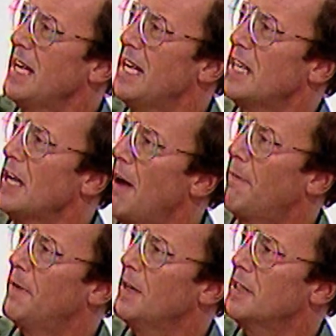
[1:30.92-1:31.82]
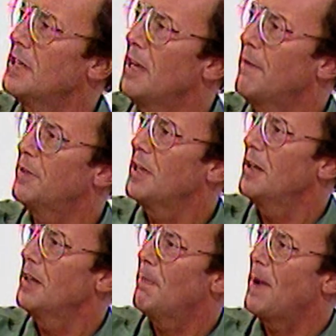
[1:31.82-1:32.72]
is enough to lift
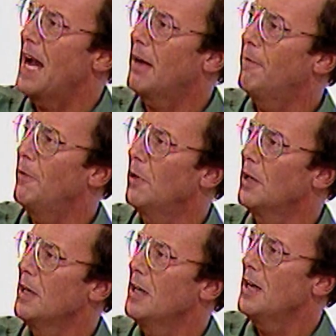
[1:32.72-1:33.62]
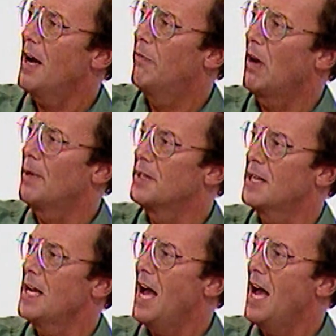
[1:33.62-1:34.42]
the bag full of rubbers.